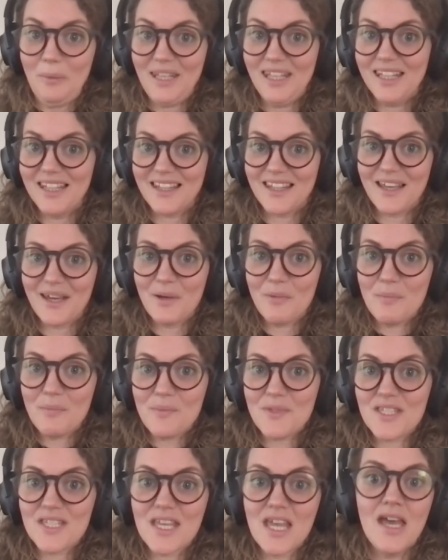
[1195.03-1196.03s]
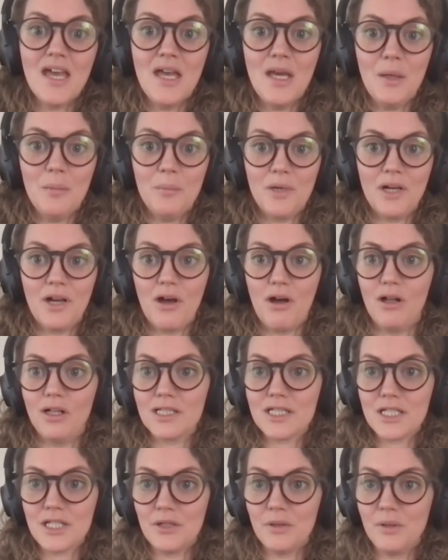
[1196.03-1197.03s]
meetups, but
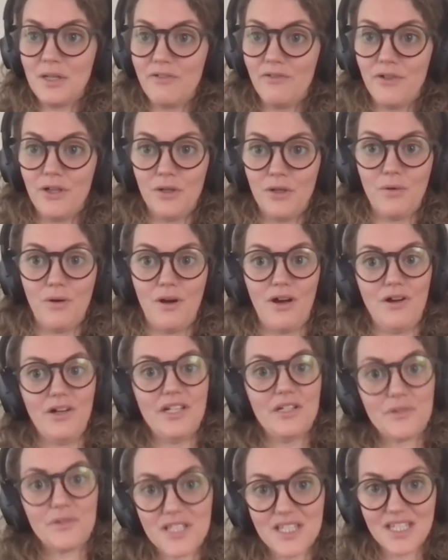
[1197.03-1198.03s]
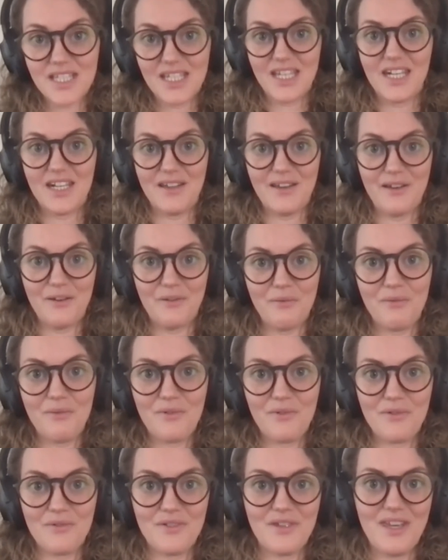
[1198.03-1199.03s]
also if you are interested in a
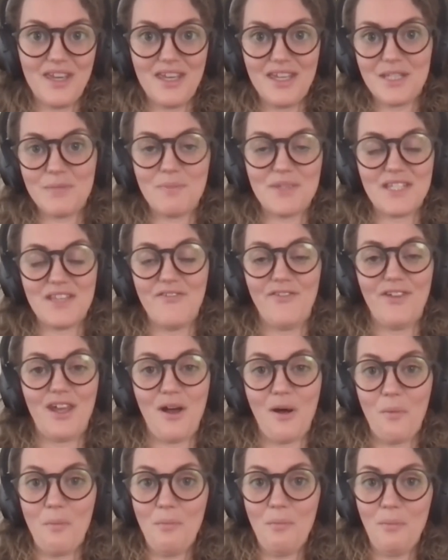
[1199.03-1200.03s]
specific